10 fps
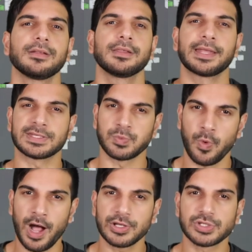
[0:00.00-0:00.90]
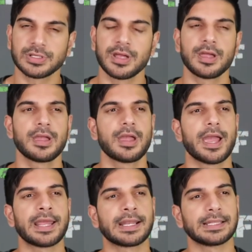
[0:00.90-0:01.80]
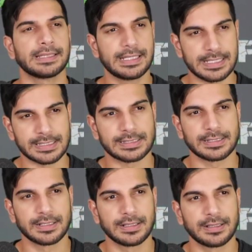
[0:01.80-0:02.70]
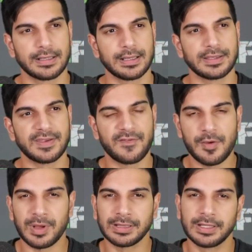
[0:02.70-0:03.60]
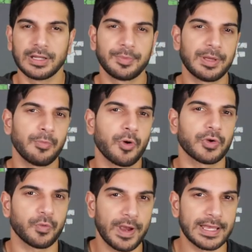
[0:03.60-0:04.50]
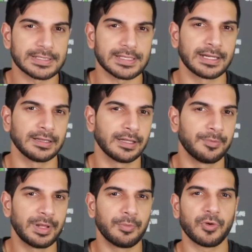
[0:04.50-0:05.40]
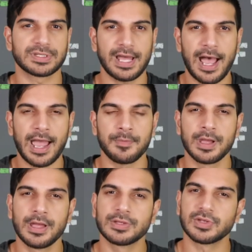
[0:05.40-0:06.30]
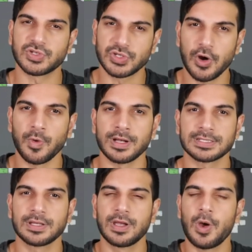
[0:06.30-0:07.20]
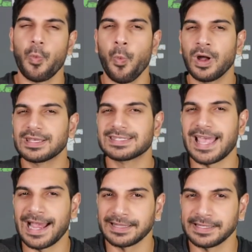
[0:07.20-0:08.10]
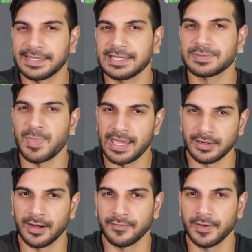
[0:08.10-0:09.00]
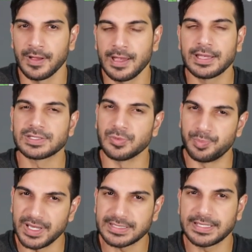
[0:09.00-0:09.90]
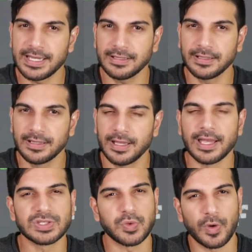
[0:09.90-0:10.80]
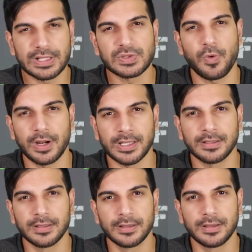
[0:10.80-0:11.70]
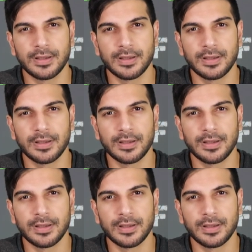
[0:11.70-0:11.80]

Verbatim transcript: let us watch, and at least give him a little bit more grace and a little bit more time to show us what exactly he is made of. So, Biscuit, in 2020,